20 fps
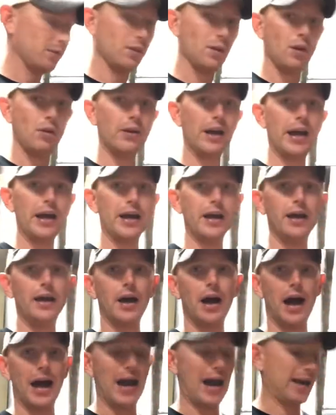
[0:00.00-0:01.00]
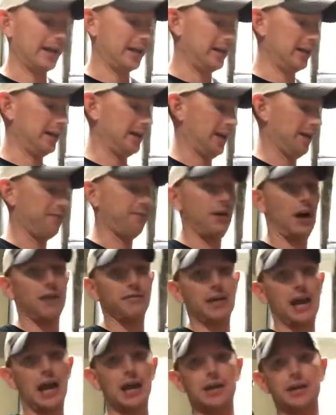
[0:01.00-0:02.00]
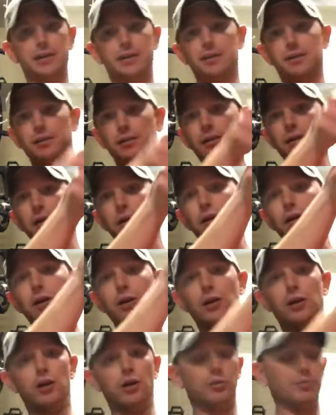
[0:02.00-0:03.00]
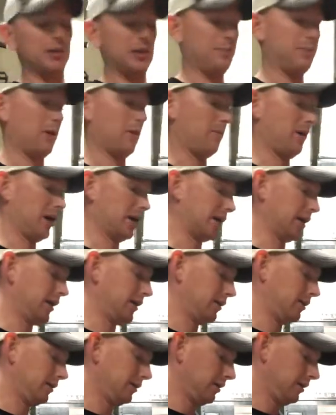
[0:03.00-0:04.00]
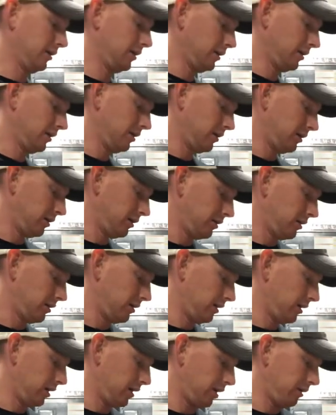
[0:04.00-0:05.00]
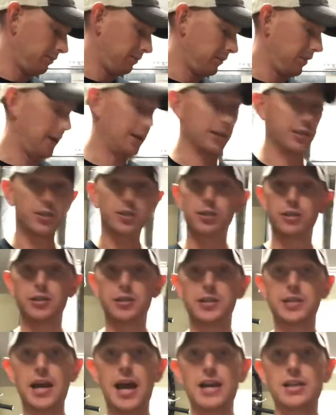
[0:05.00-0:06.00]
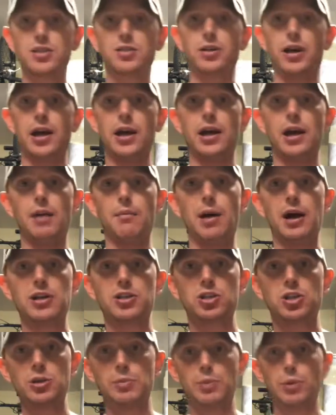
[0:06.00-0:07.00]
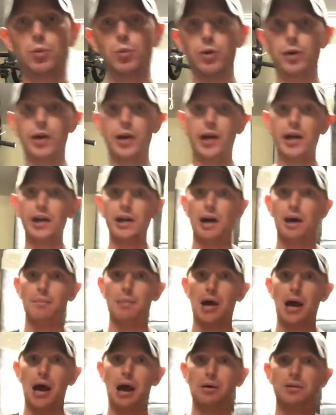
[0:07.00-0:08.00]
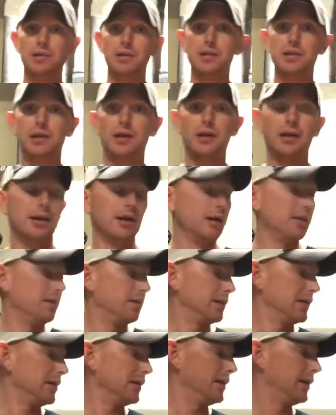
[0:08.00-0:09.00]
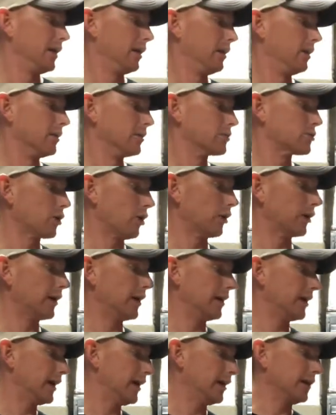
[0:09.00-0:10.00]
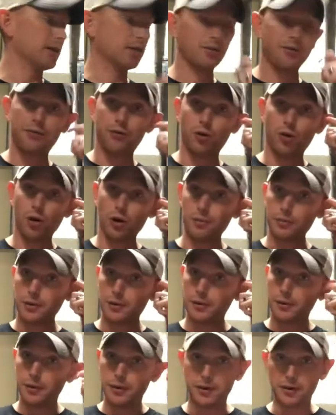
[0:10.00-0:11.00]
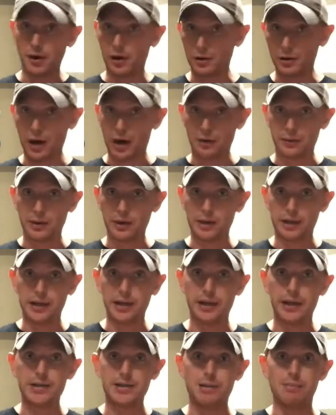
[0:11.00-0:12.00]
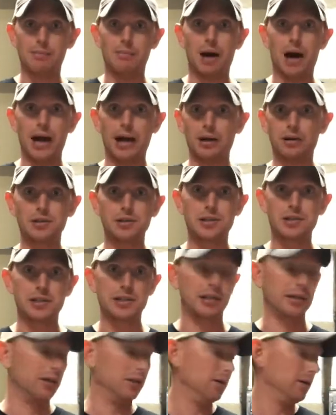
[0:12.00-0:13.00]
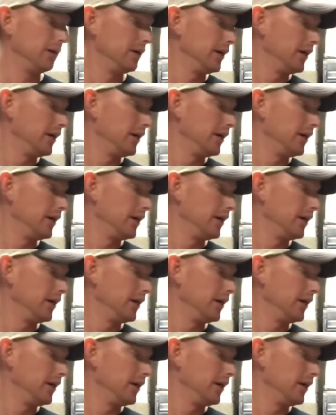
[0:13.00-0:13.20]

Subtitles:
right? I had it in a 5-gallon Home Depot bucket, and it stood the test, right? Am I super worried about the target getting deformed? No, not really. It's a mild steel.